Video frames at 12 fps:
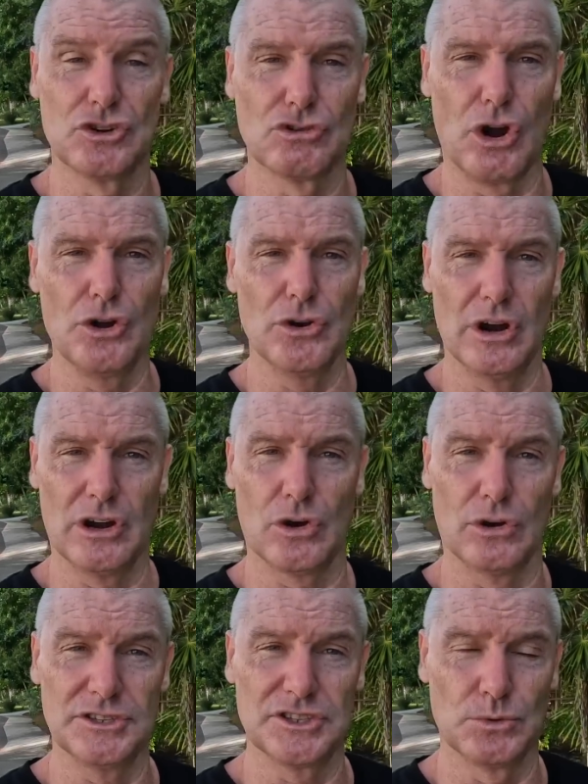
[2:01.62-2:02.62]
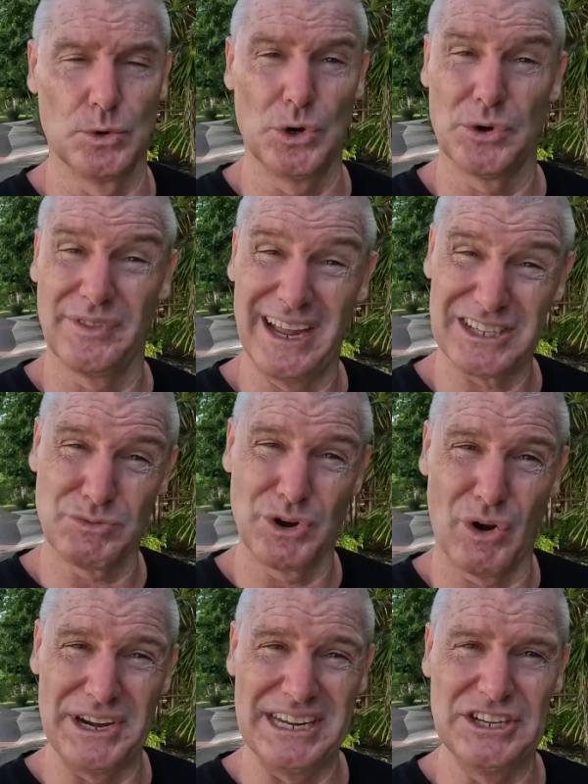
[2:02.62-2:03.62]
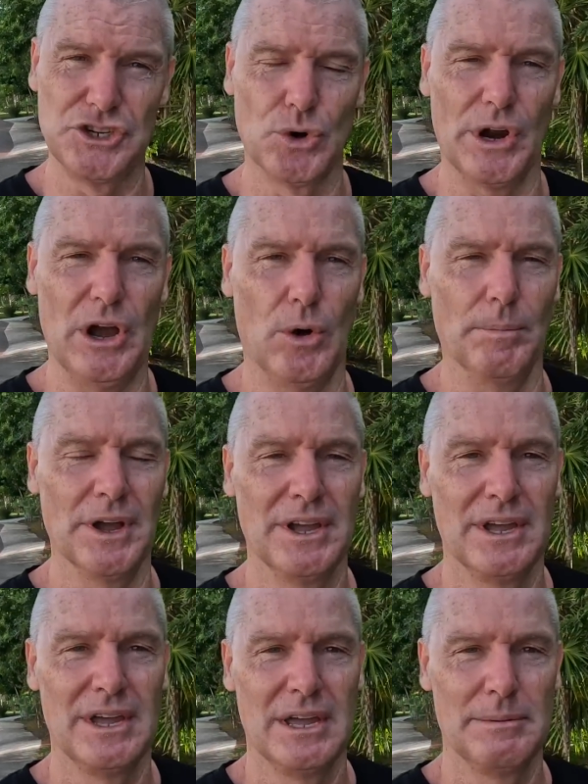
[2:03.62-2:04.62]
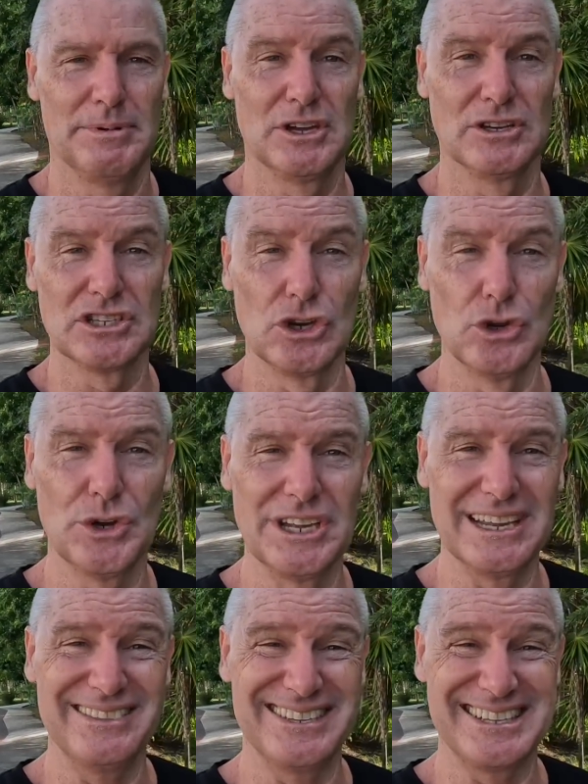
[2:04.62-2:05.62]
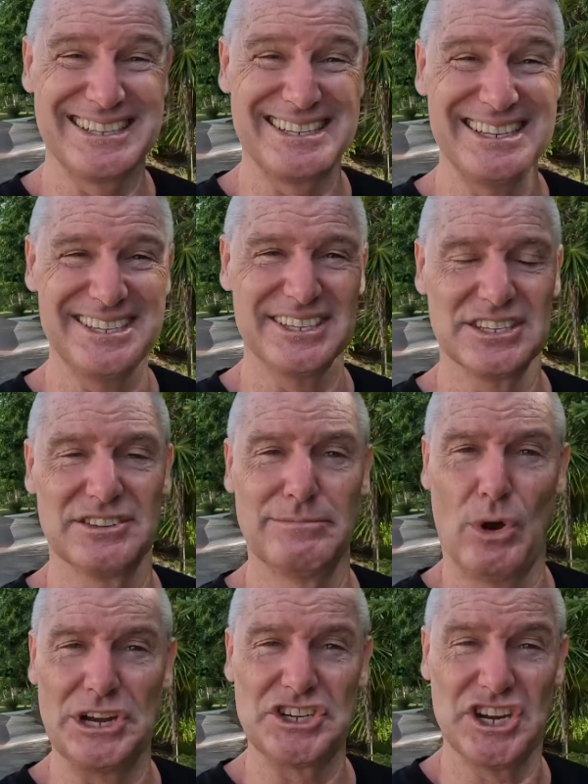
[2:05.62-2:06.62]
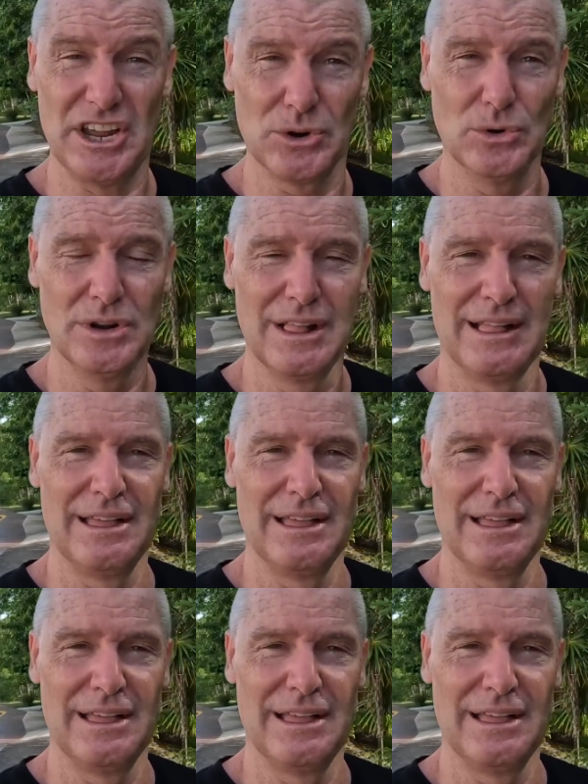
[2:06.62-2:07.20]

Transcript: to grow across the world. And that's where I need your help, because looking at the statistics of my channel,